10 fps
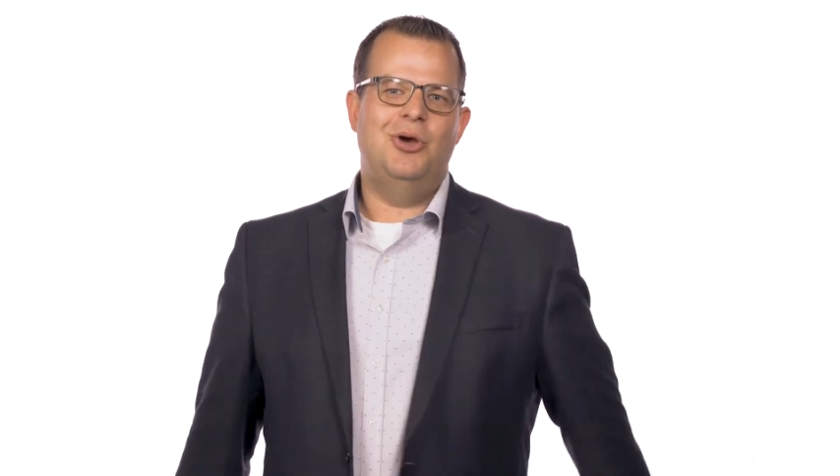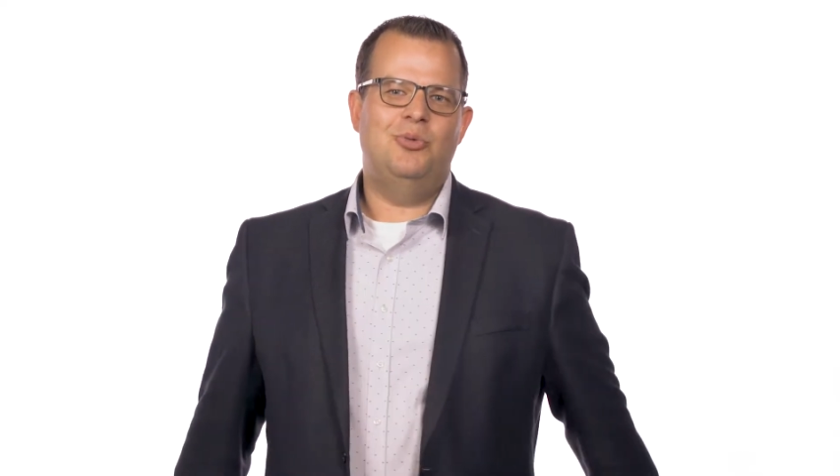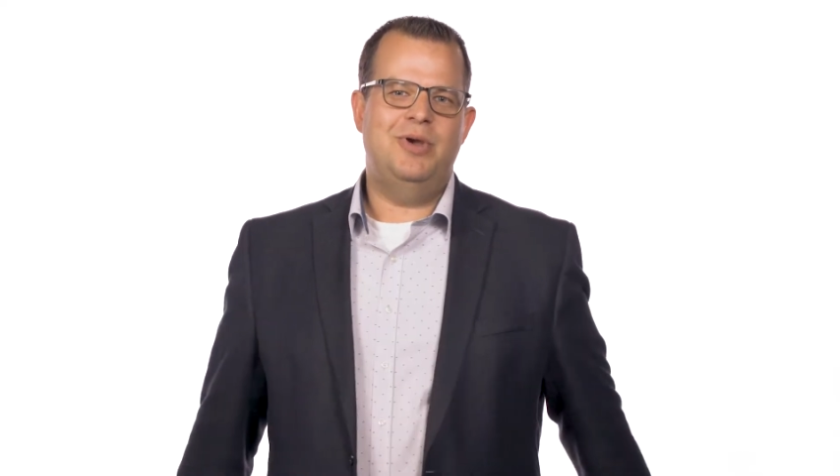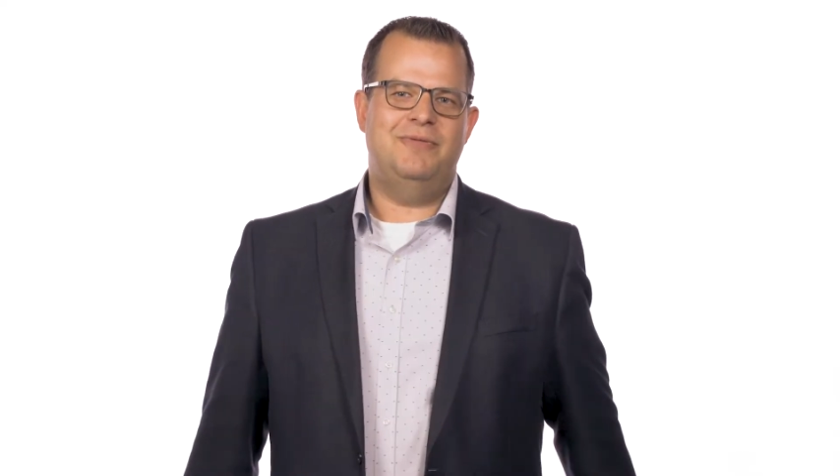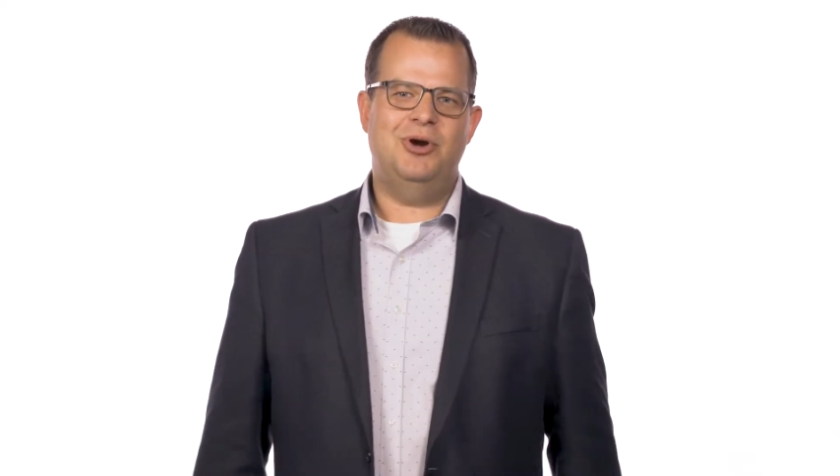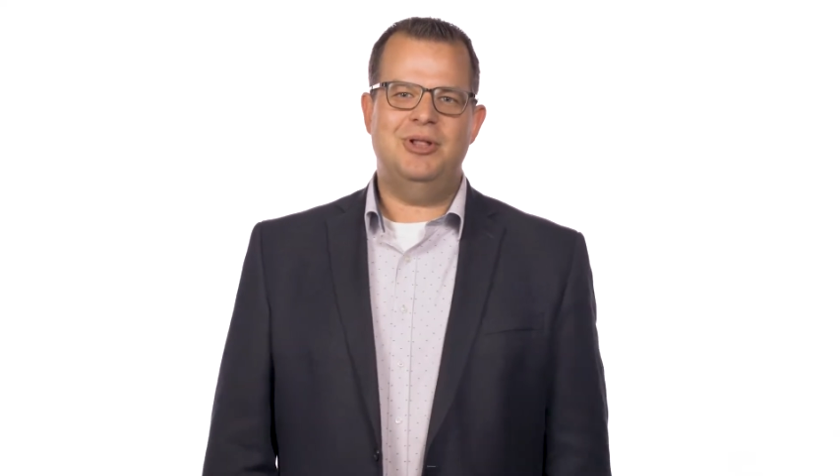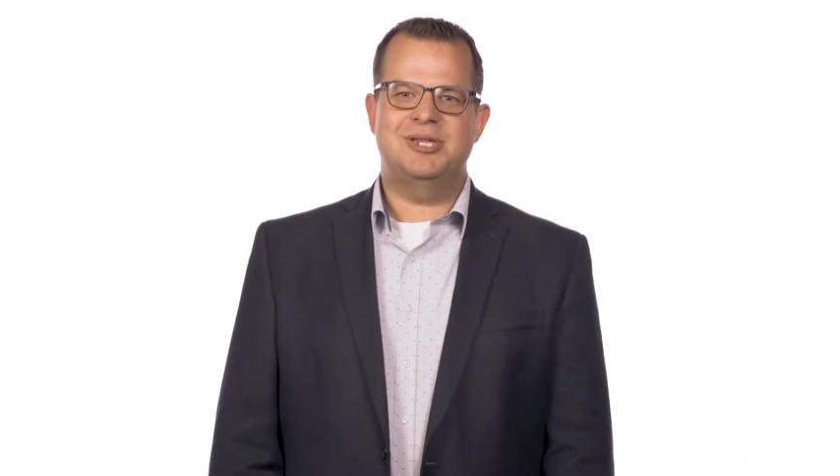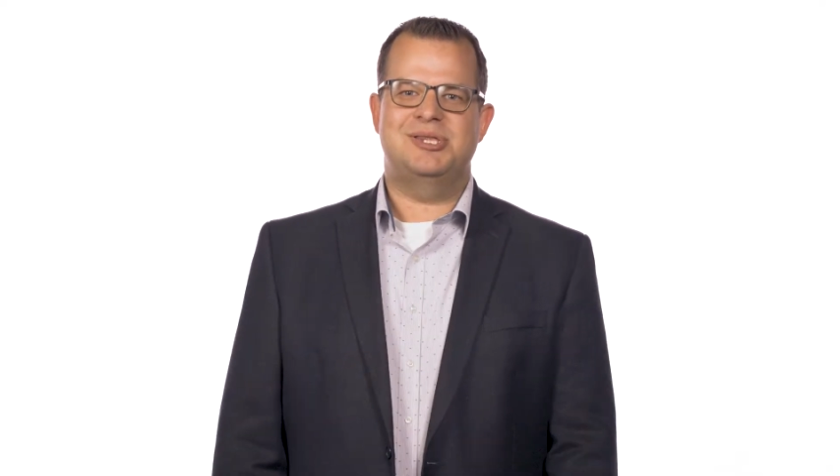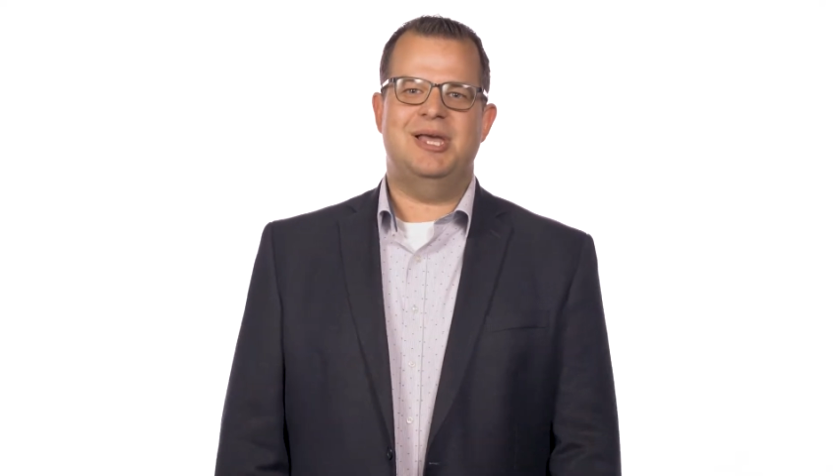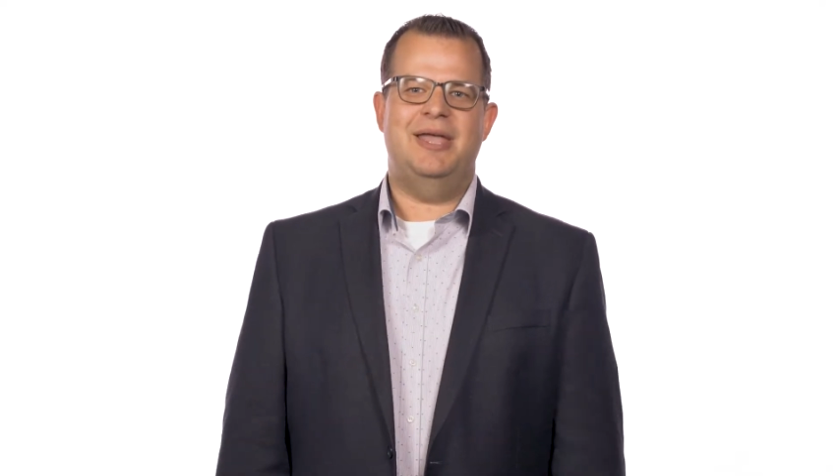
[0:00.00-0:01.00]
We've heard
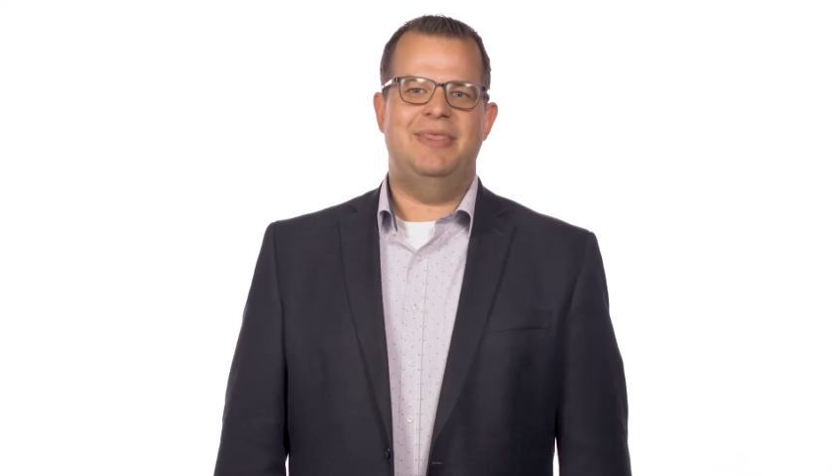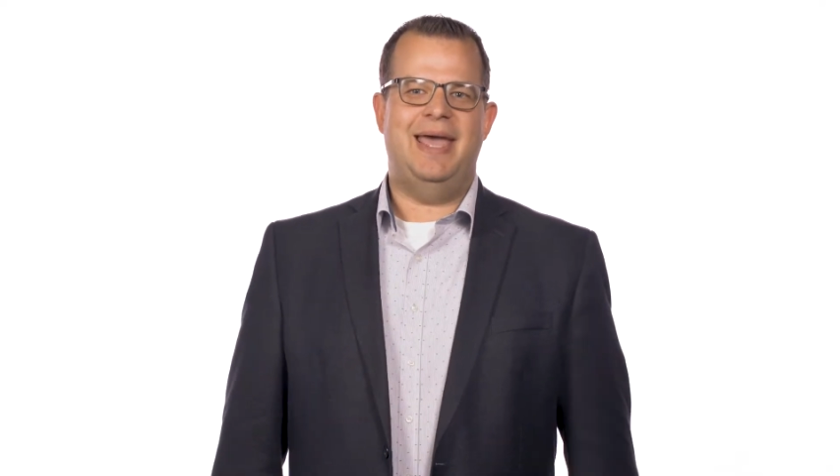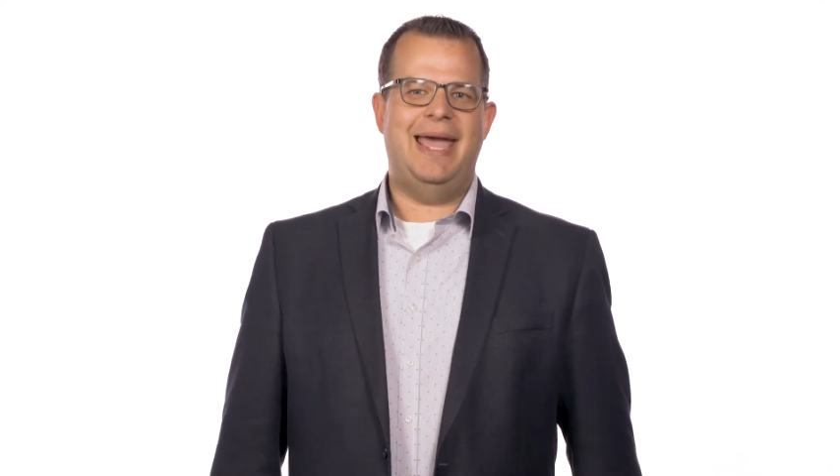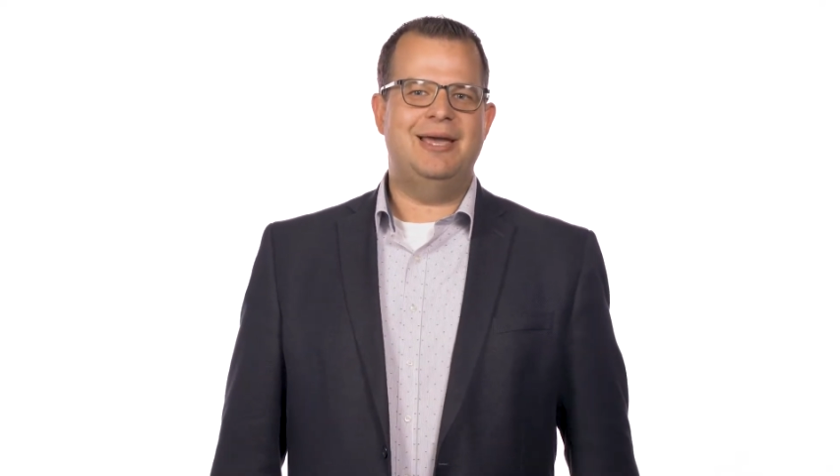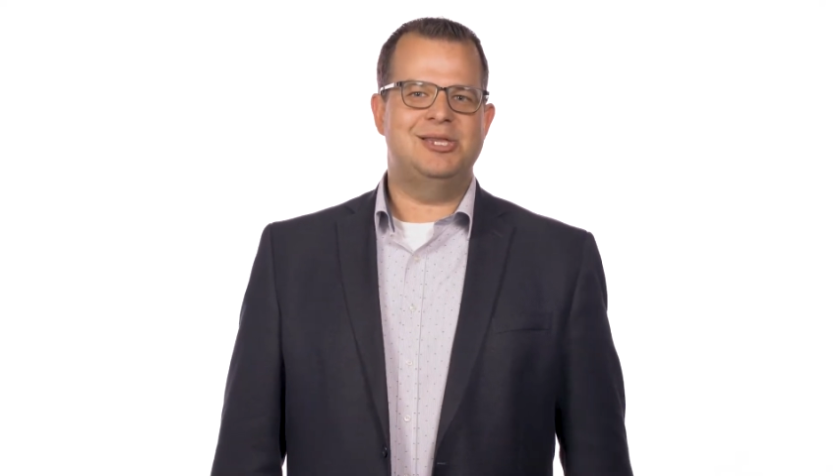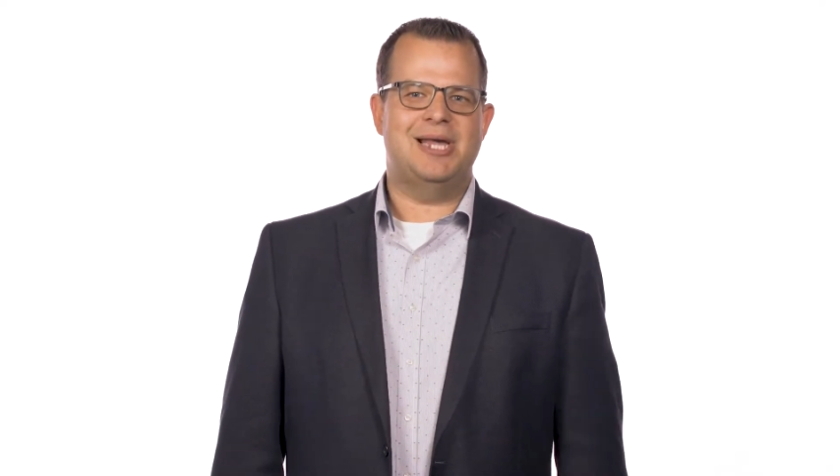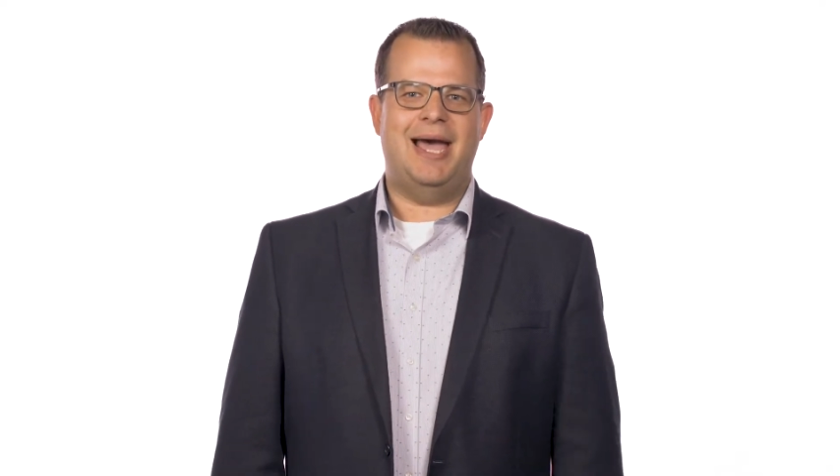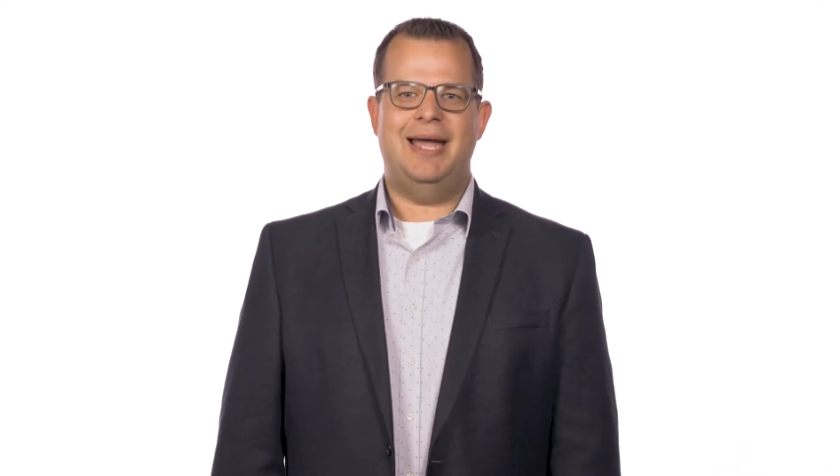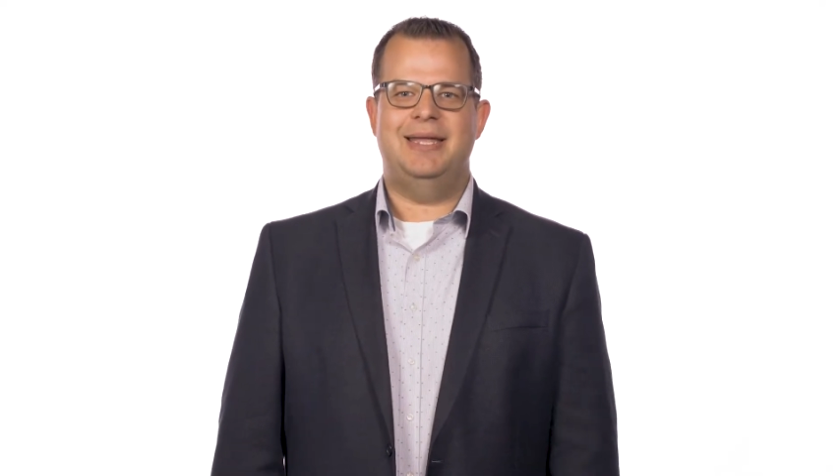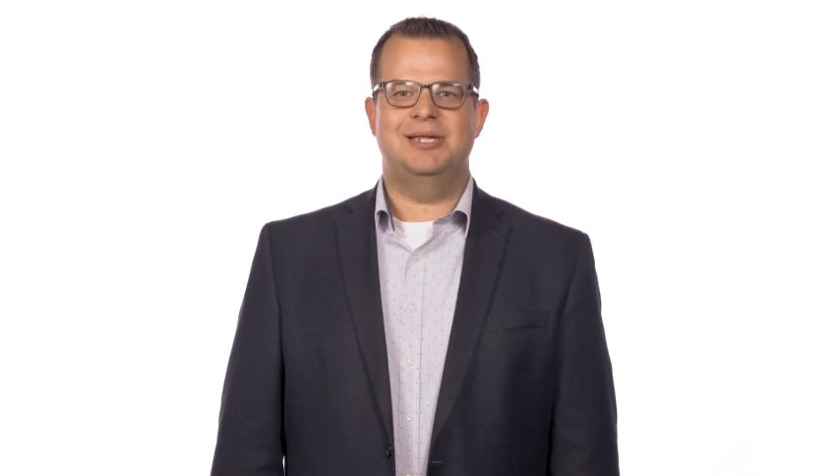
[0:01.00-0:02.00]
it said that
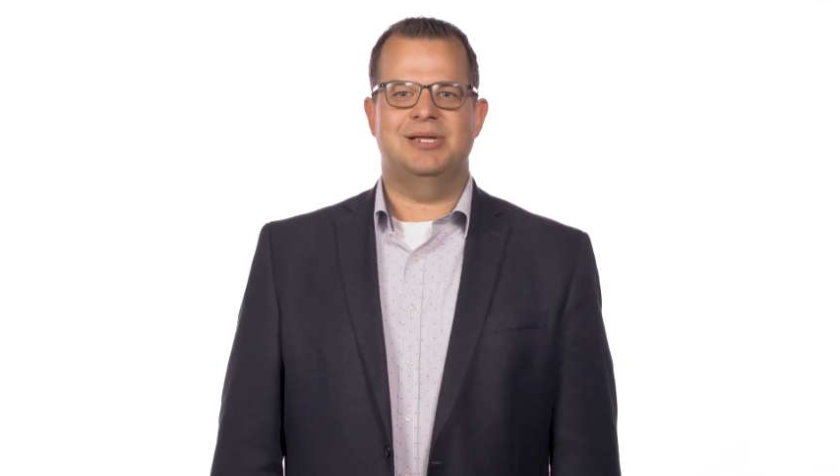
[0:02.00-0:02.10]
anxiety